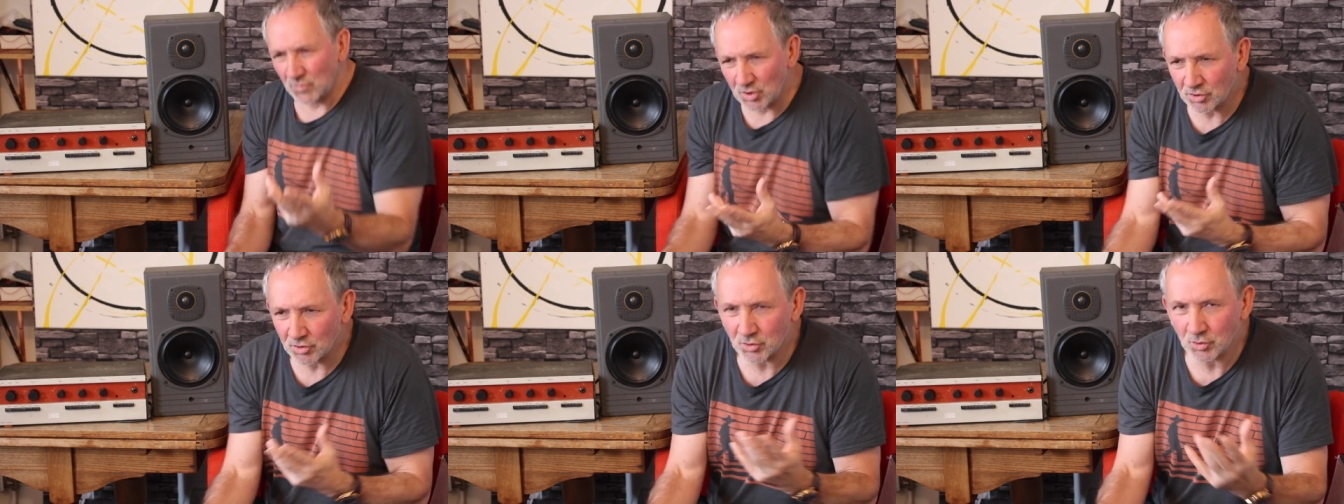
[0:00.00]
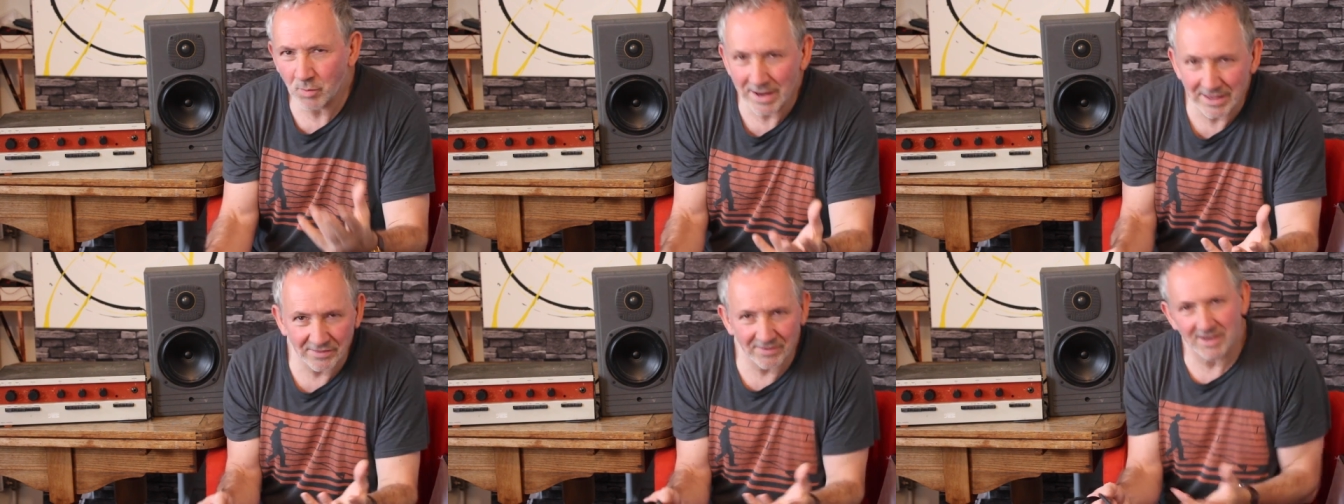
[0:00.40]
you can
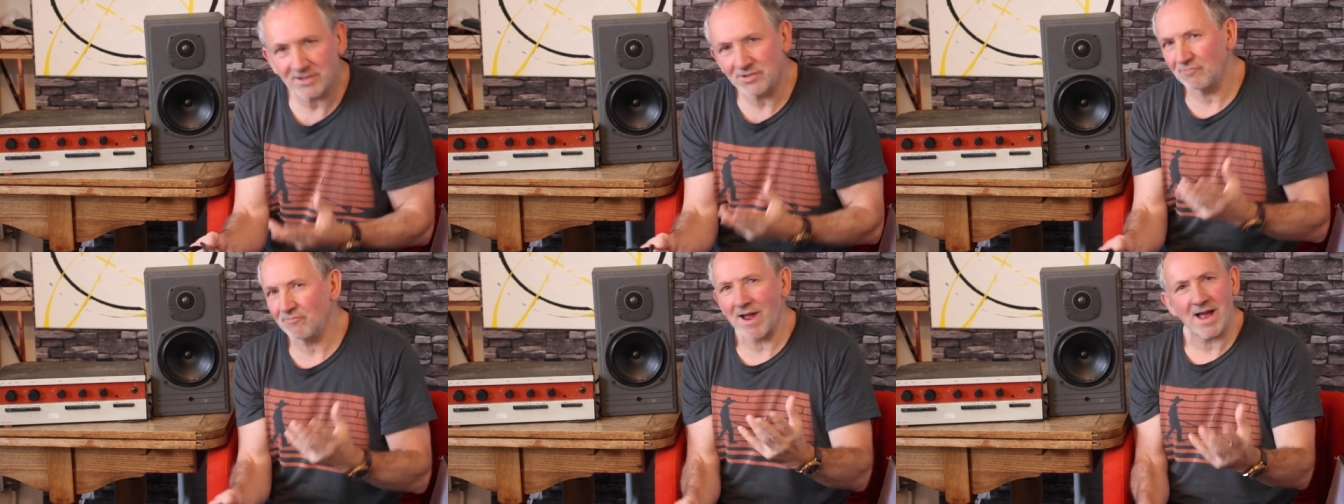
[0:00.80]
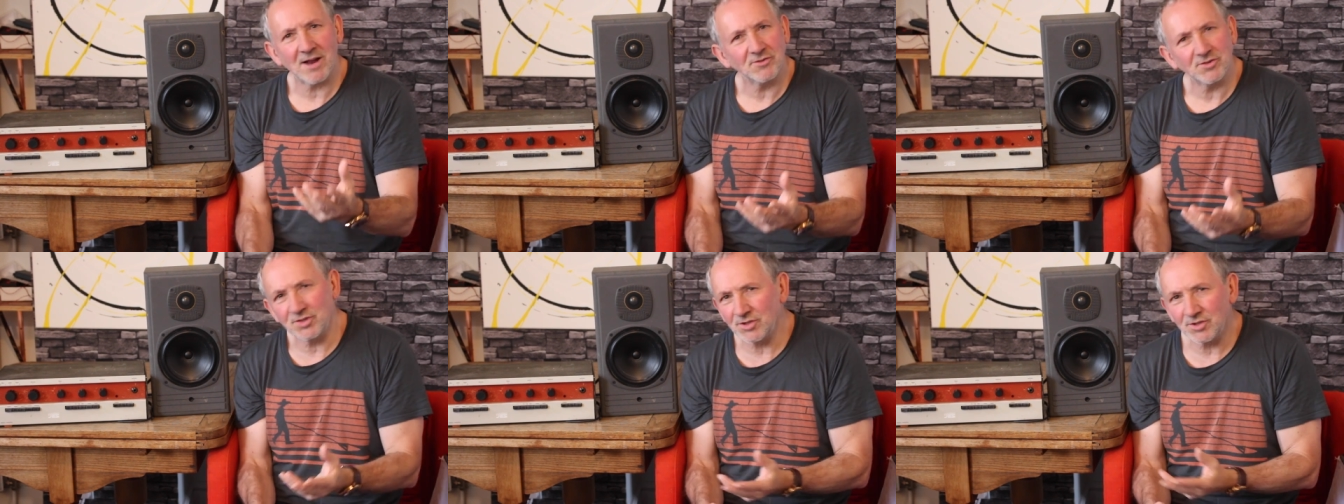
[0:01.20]
tweak things
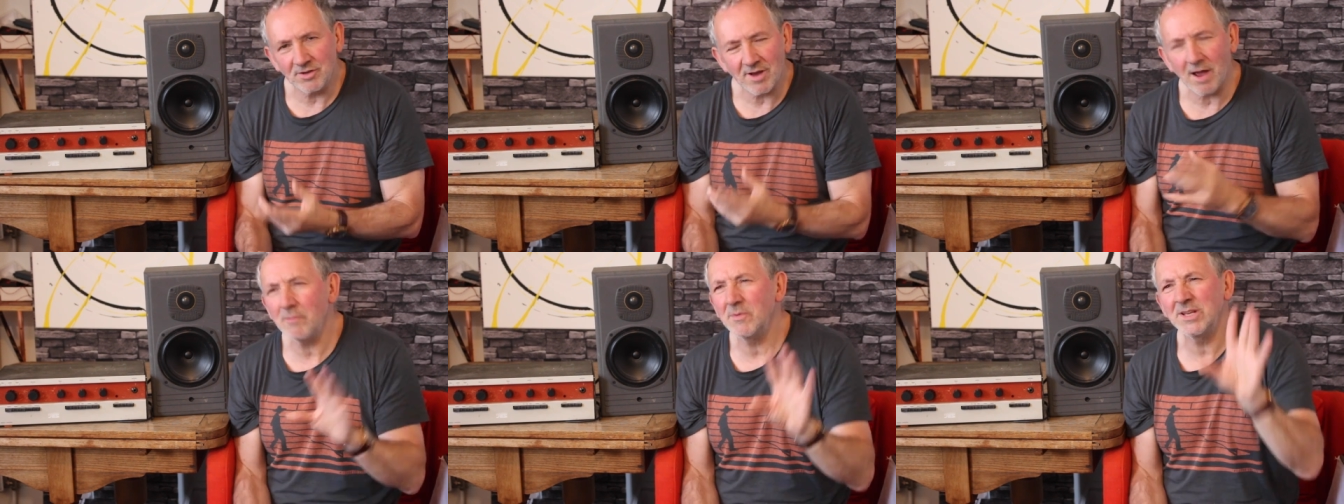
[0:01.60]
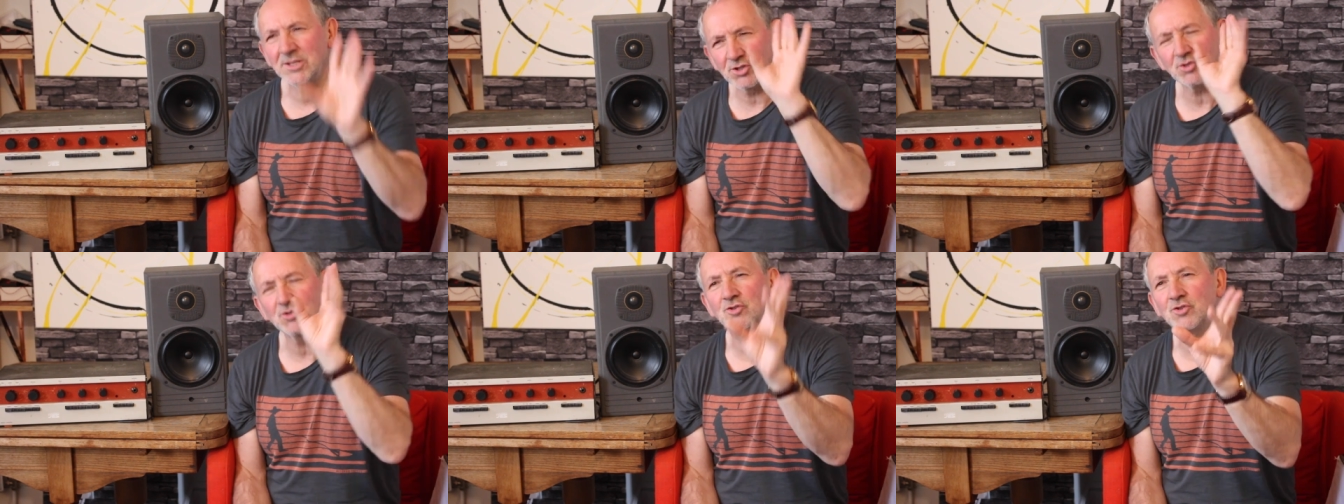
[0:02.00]
around. And you, I
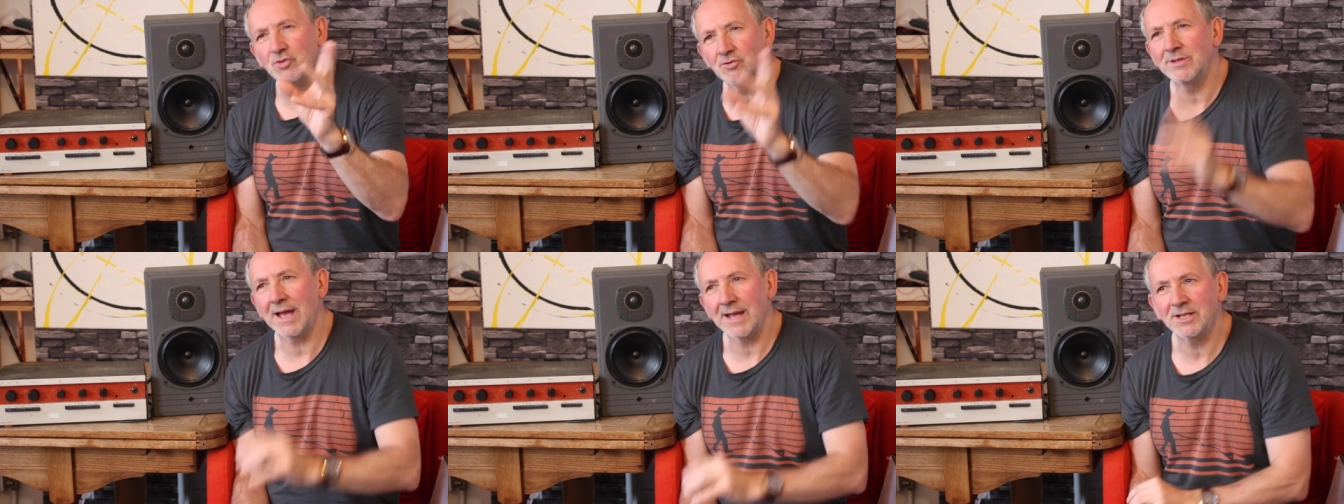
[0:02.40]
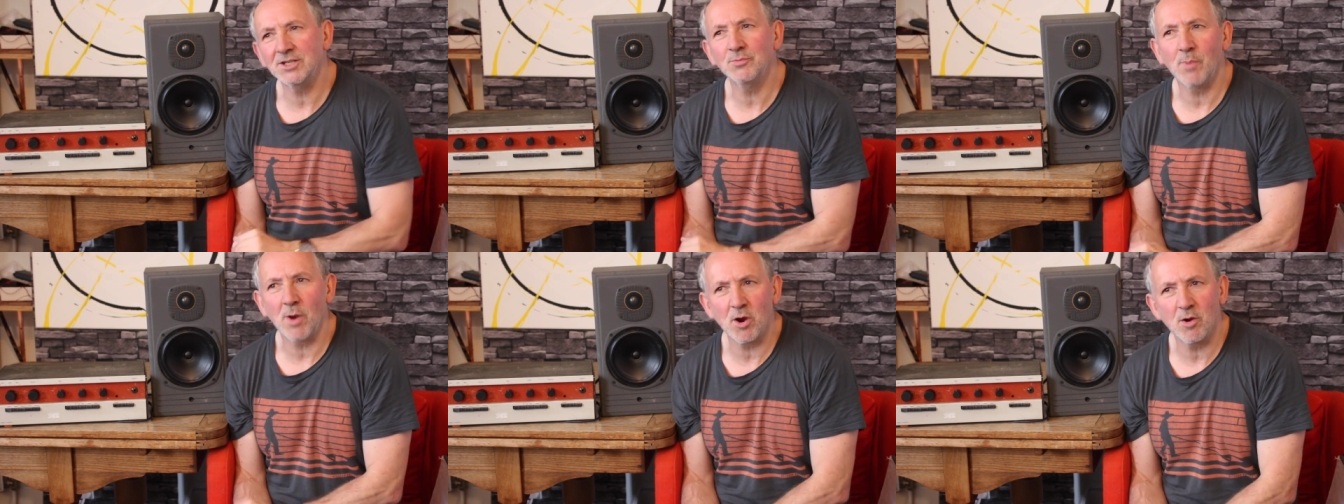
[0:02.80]
mean, just do that
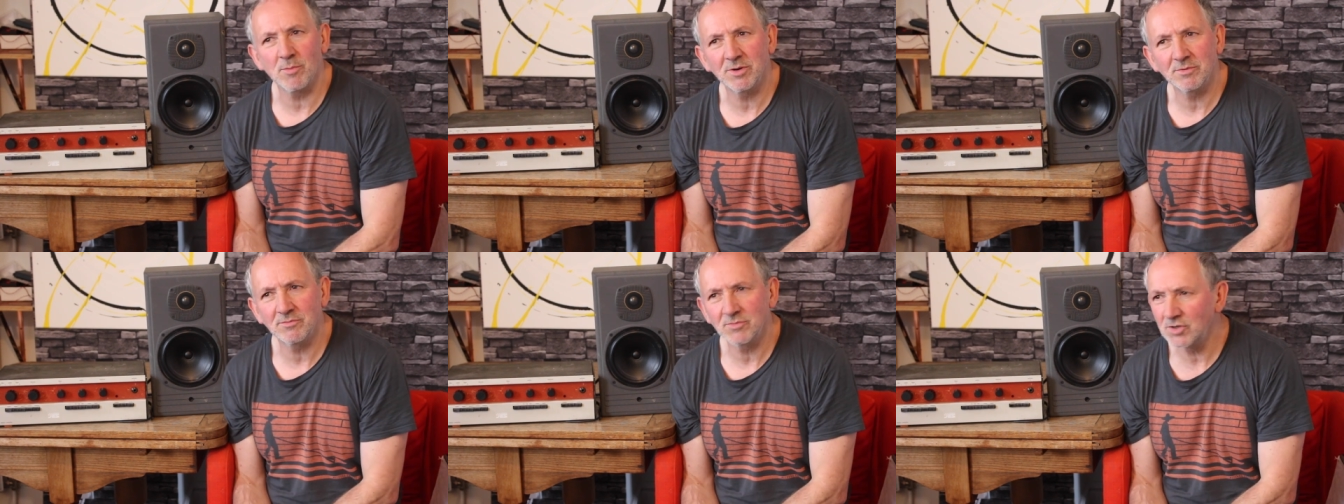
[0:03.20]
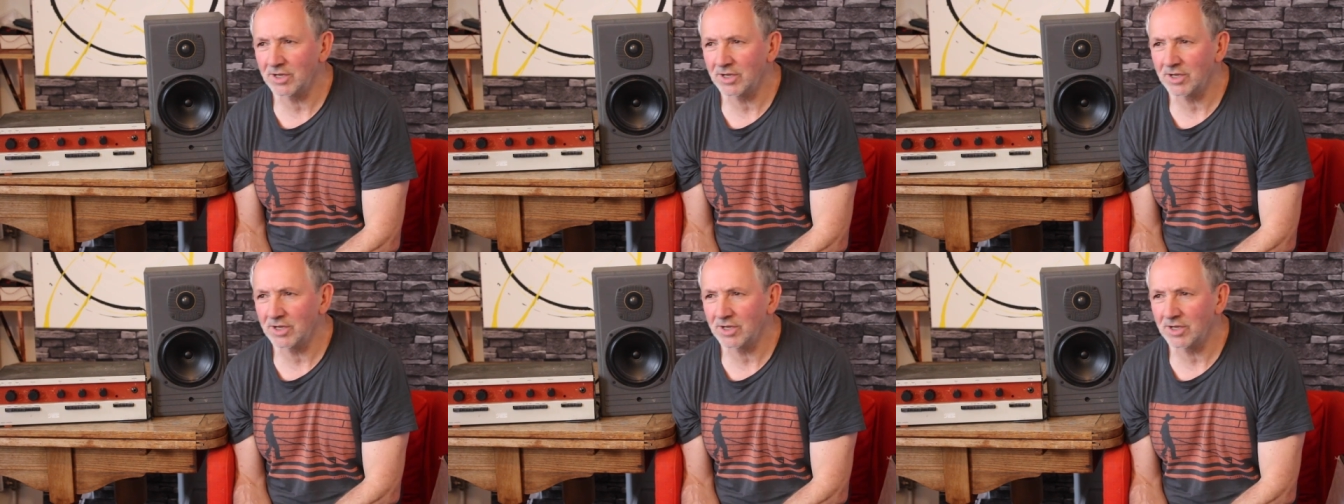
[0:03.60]
experiment.